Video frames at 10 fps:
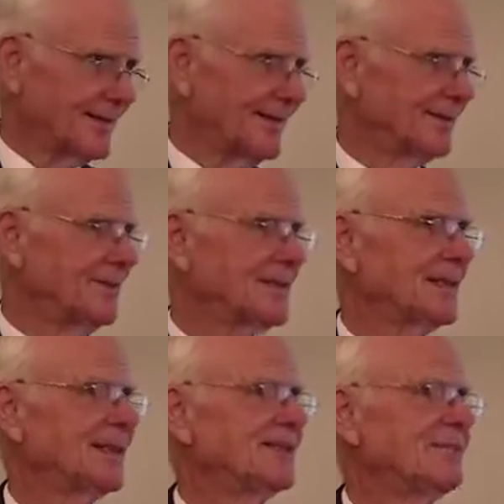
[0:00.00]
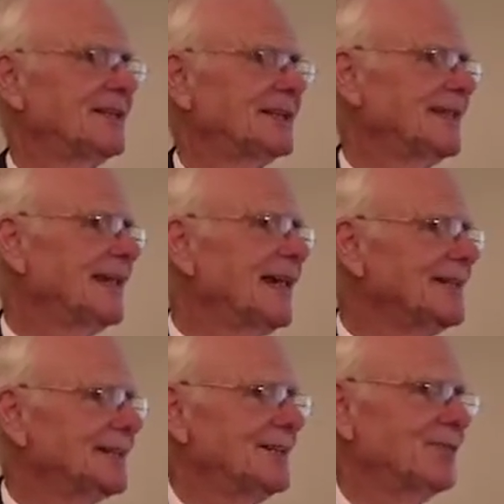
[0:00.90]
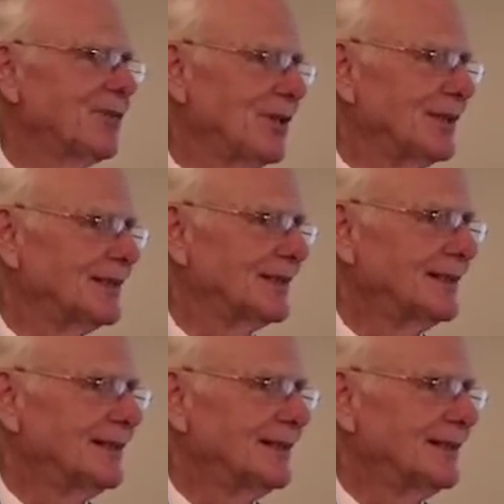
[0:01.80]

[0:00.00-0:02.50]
there is an investigation first